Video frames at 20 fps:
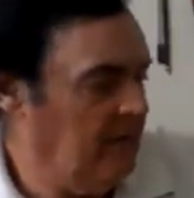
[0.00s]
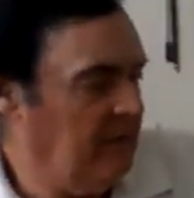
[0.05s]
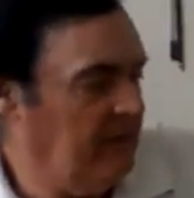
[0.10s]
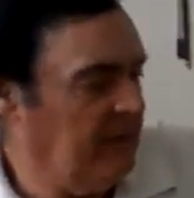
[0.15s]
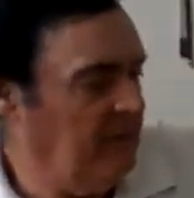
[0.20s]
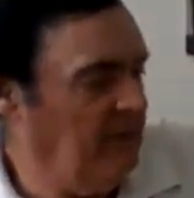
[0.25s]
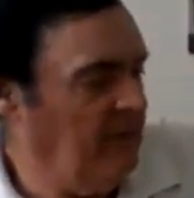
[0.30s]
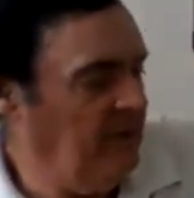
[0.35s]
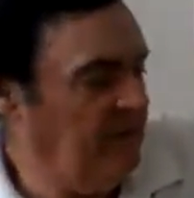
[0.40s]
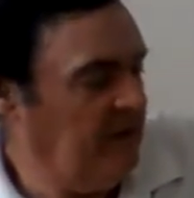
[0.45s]
we
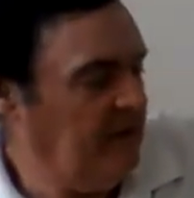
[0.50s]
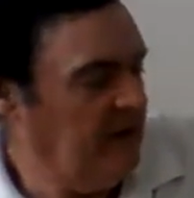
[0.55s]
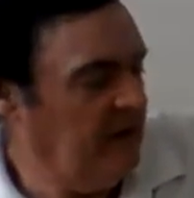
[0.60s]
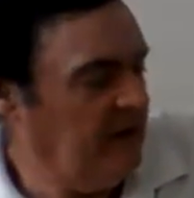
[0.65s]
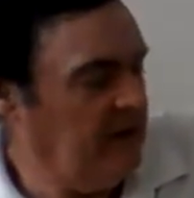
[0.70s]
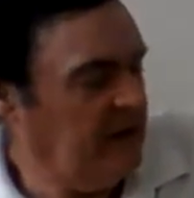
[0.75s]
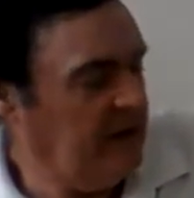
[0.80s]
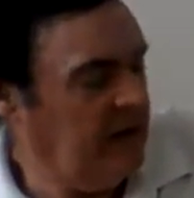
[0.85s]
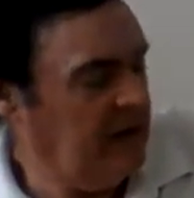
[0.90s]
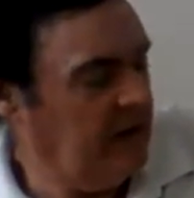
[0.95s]
move
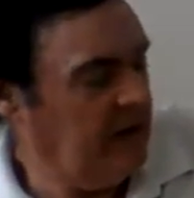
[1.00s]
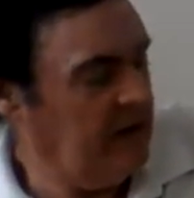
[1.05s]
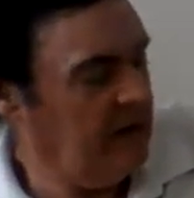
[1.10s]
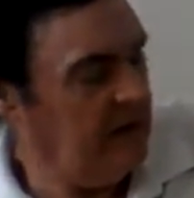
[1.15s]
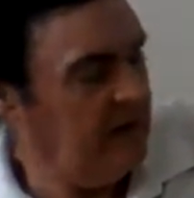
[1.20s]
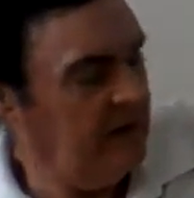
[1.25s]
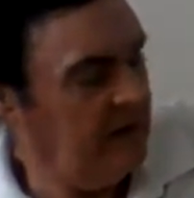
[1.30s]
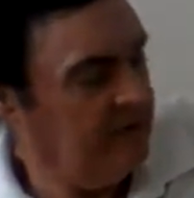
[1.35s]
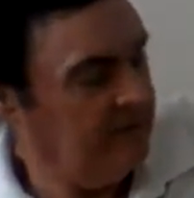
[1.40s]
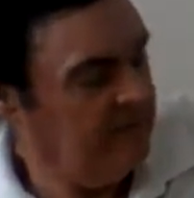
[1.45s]
along here,
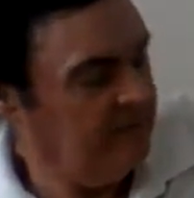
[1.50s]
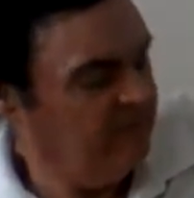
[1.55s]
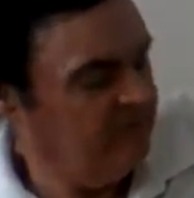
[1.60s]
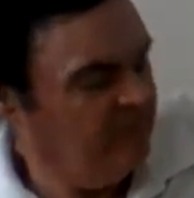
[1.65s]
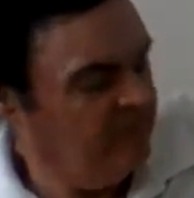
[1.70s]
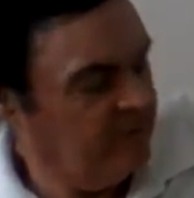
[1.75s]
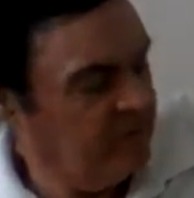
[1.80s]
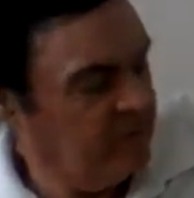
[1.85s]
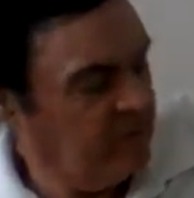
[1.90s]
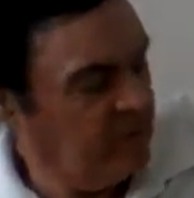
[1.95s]

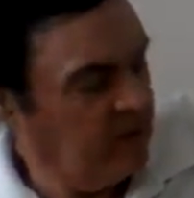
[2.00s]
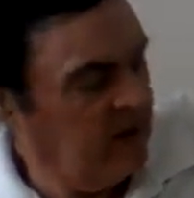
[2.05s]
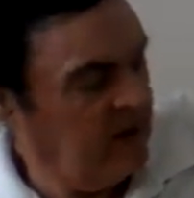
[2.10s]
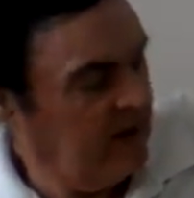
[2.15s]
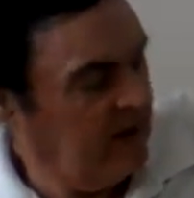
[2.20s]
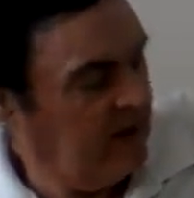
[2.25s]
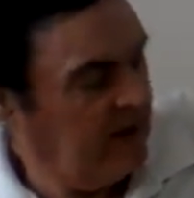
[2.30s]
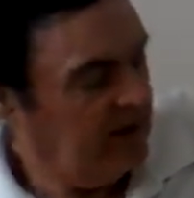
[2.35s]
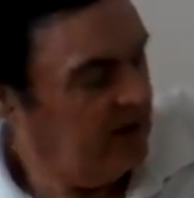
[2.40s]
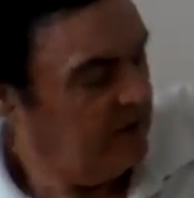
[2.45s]

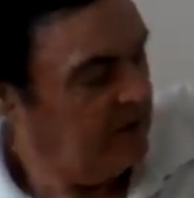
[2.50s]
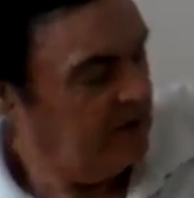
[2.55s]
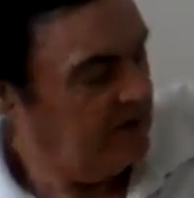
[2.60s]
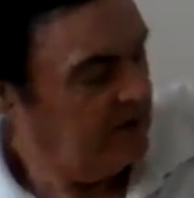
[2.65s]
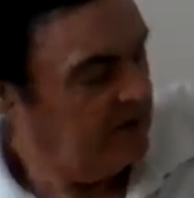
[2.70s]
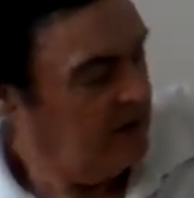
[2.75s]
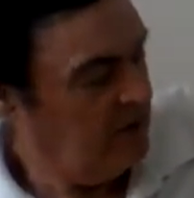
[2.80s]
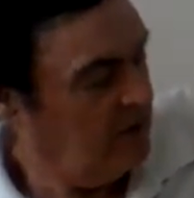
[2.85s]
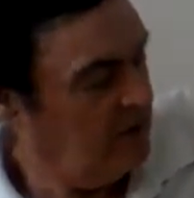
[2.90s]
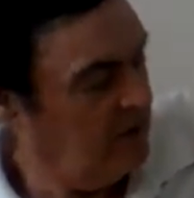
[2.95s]
and we
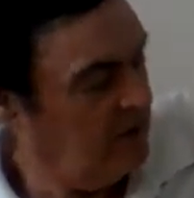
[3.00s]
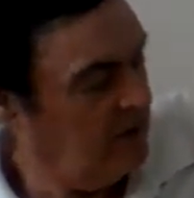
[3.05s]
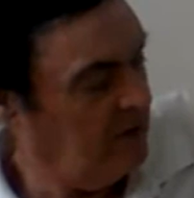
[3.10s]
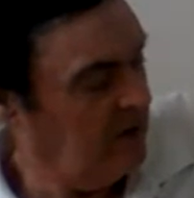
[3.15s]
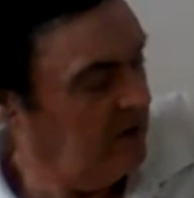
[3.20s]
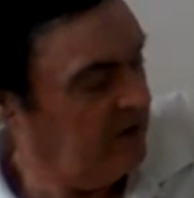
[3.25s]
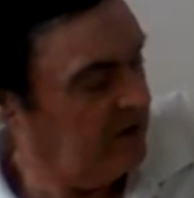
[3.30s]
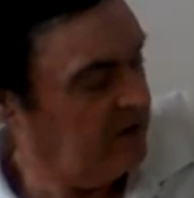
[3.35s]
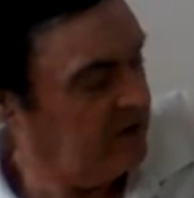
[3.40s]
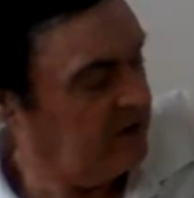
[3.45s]
go
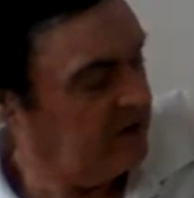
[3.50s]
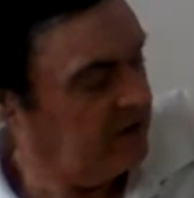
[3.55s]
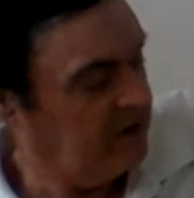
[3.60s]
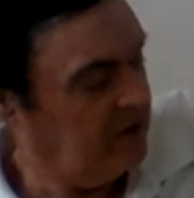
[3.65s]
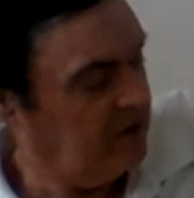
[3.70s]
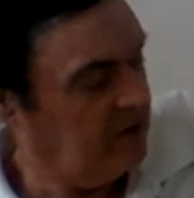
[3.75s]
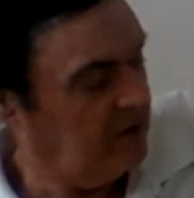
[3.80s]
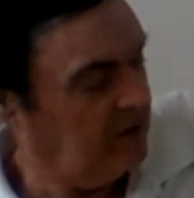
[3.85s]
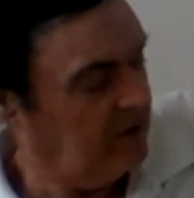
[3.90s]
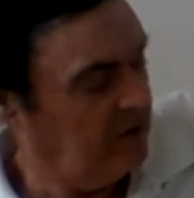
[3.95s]
over
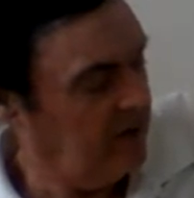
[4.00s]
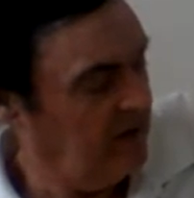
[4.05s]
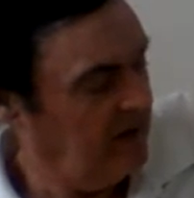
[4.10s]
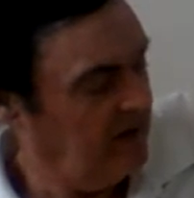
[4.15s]
to